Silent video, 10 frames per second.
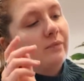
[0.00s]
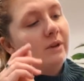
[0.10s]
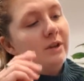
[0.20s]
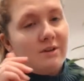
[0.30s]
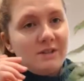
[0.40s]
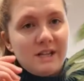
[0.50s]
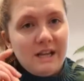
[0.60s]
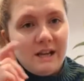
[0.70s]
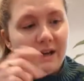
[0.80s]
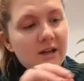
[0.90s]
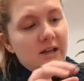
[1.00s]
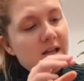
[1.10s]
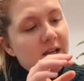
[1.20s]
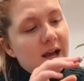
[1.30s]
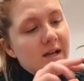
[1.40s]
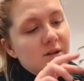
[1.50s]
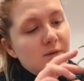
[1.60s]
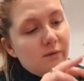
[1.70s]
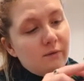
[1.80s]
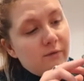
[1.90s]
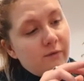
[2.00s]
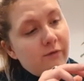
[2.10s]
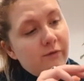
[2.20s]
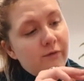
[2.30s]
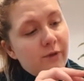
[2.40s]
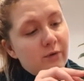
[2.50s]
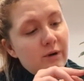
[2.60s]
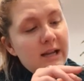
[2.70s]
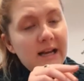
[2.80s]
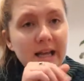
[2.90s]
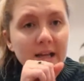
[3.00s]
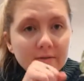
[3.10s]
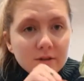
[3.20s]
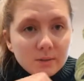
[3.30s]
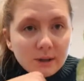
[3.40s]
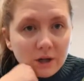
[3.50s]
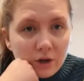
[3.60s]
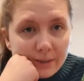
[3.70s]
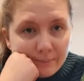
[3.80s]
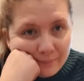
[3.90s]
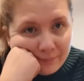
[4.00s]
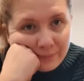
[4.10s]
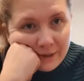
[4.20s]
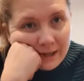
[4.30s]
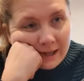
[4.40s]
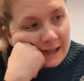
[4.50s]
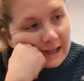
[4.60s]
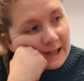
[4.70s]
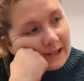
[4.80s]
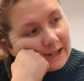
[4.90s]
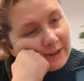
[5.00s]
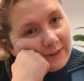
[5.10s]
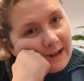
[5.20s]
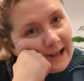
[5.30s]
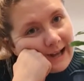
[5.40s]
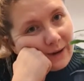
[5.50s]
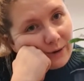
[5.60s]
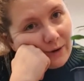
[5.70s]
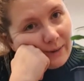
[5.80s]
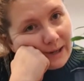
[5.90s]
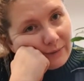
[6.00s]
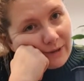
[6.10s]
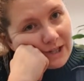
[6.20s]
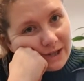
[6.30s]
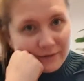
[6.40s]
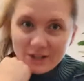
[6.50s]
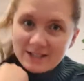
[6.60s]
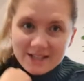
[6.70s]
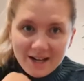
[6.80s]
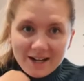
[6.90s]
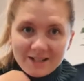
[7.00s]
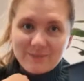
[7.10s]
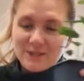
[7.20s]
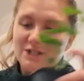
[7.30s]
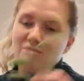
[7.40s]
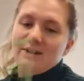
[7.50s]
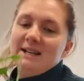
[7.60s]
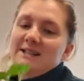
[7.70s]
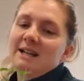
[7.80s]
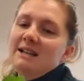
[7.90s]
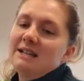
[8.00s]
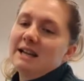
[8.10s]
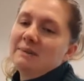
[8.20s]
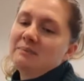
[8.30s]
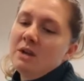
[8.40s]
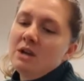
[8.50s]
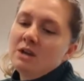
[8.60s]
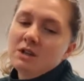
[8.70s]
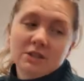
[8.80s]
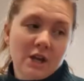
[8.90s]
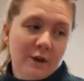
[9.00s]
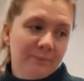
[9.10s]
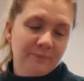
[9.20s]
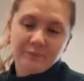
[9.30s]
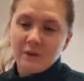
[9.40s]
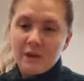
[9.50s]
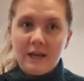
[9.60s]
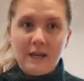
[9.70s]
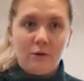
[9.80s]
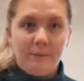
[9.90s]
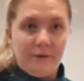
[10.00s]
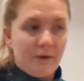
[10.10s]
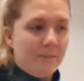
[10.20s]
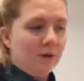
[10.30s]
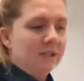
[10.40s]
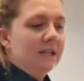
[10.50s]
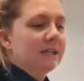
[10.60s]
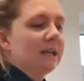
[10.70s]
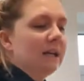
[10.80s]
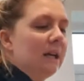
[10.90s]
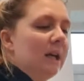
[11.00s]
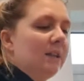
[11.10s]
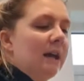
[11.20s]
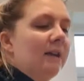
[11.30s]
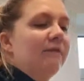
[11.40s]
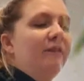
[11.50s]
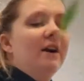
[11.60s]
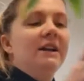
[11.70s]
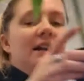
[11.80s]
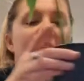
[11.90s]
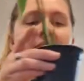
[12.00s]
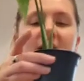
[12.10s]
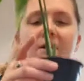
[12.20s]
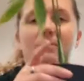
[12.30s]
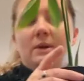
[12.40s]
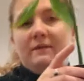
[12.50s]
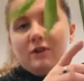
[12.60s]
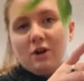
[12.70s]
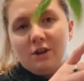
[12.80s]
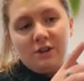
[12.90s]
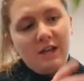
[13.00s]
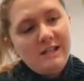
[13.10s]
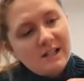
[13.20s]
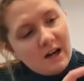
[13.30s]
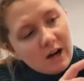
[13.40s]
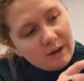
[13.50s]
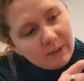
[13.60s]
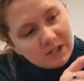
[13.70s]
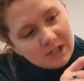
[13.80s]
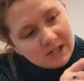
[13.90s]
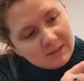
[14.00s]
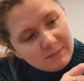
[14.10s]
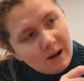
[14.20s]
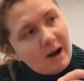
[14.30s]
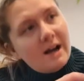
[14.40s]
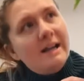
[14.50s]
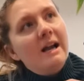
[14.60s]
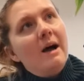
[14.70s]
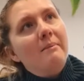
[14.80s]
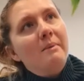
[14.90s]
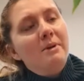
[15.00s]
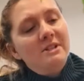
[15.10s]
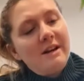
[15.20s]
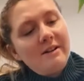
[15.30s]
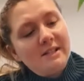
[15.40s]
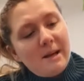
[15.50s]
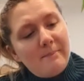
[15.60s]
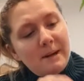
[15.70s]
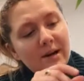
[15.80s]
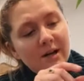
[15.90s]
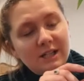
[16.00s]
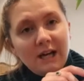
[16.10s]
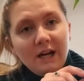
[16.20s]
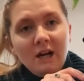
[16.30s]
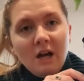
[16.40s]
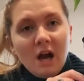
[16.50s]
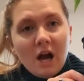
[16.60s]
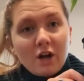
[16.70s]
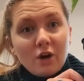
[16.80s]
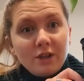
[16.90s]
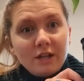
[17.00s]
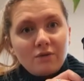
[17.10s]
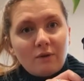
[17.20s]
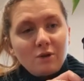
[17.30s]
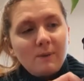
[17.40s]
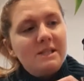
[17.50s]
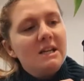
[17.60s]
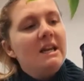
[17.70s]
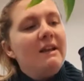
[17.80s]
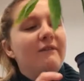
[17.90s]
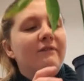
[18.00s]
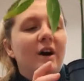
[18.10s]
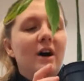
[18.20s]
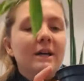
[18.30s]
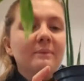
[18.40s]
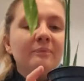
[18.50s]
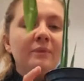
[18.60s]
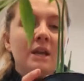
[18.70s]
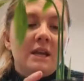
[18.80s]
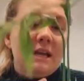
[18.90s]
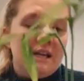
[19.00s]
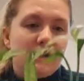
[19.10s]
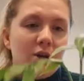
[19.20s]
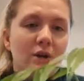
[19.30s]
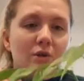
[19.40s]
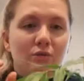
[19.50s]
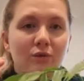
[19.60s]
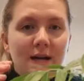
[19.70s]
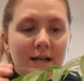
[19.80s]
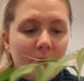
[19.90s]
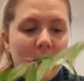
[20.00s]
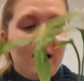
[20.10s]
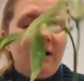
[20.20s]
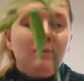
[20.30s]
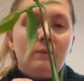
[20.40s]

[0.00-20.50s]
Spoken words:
You can see he had 3 leaves when I got him, and he is now growing and reaching for the stars, which is really exciting. So he will be repotted. Then finally, we've got this guy, which is my Monstera Subpinnata. I got this from Twisted Leaf and Vine. He's doing really well.